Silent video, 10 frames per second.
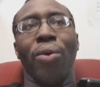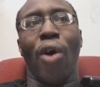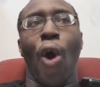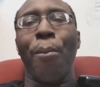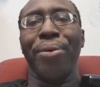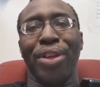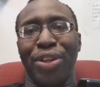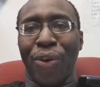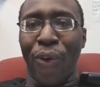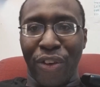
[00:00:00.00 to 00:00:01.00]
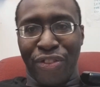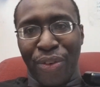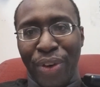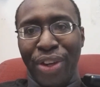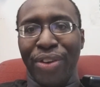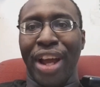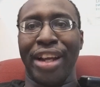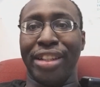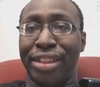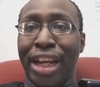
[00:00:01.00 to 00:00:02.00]
open the door for you
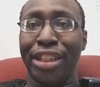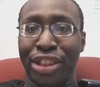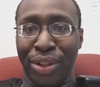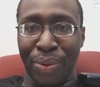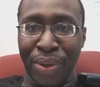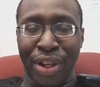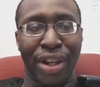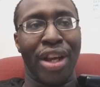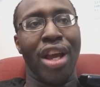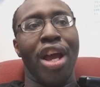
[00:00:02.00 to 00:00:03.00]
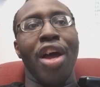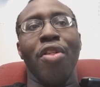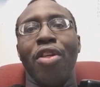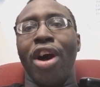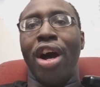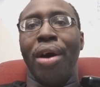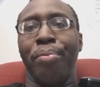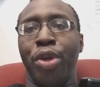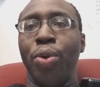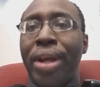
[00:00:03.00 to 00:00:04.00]
like a Tesla would.
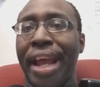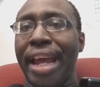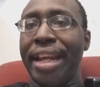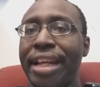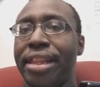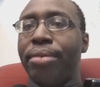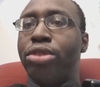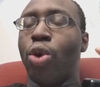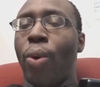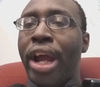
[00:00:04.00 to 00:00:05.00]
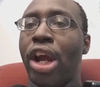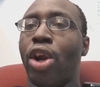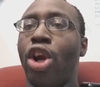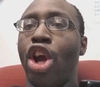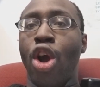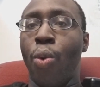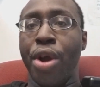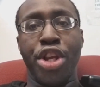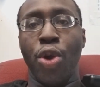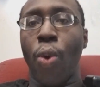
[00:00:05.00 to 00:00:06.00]
You can get them to where
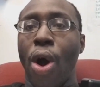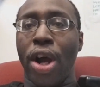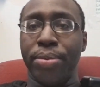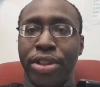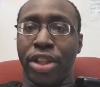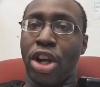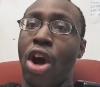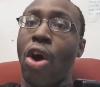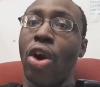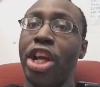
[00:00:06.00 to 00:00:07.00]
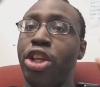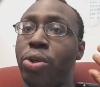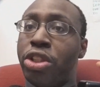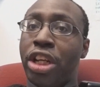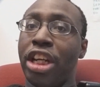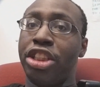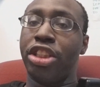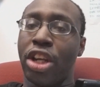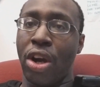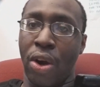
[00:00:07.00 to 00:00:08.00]
when you walk up to the car and you touch
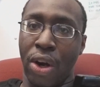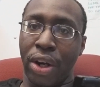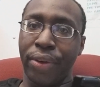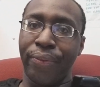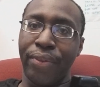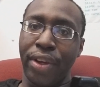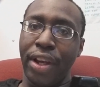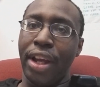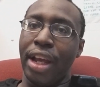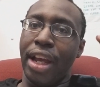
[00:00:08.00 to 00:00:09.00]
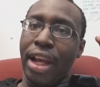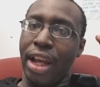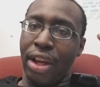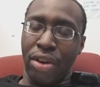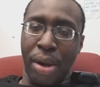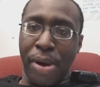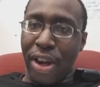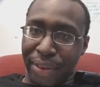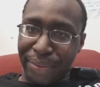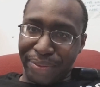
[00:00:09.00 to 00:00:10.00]
the car, it'll come on.